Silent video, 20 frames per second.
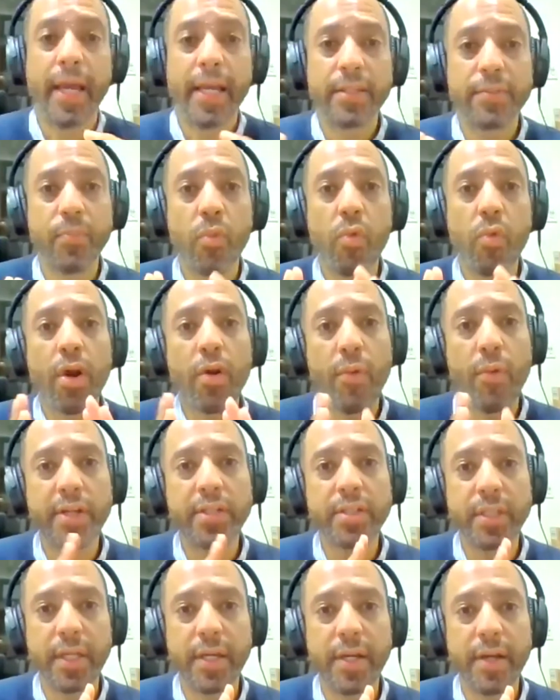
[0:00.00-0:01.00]
It's more a
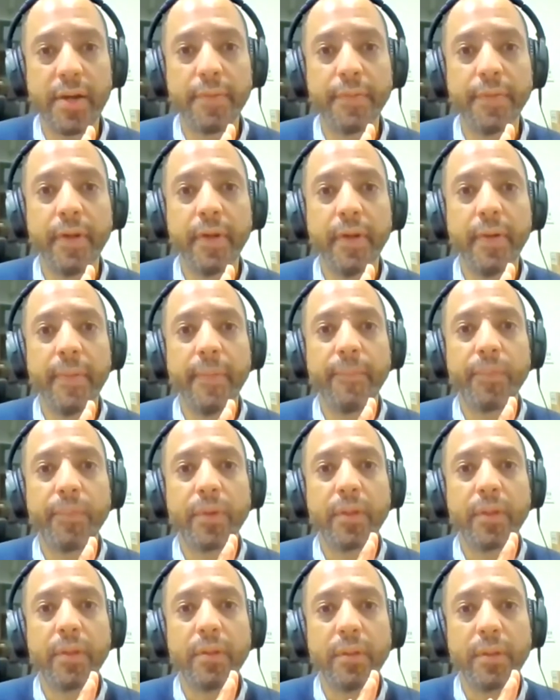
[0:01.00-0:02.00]
question of
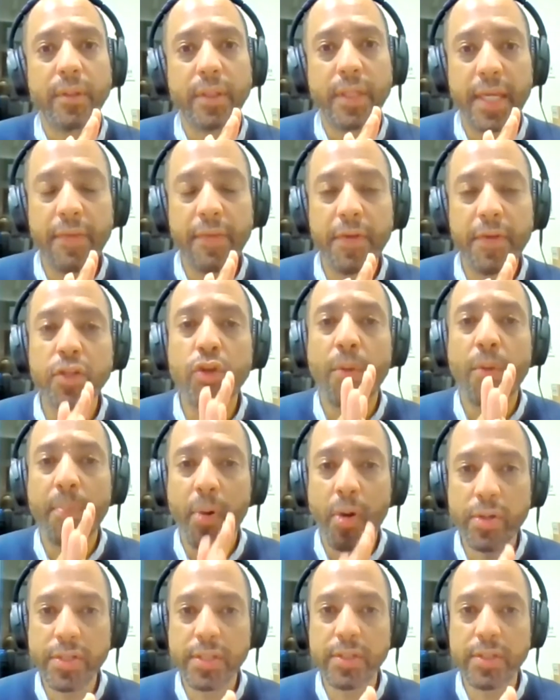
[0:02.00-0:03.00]
giving your
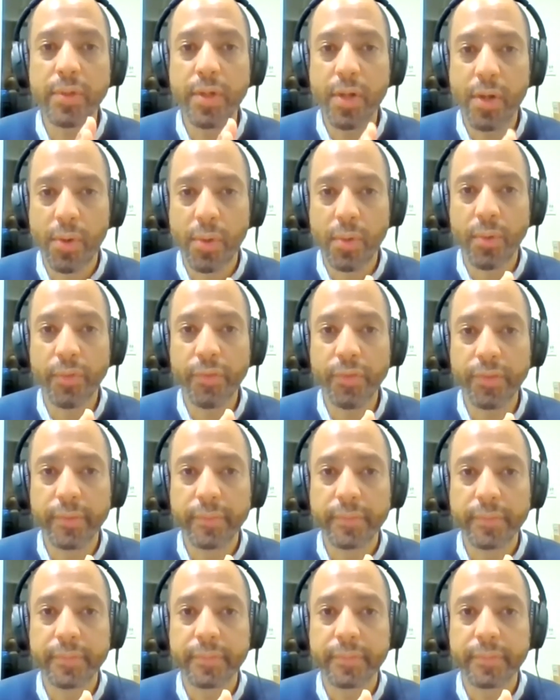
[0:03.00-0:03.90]
personal goals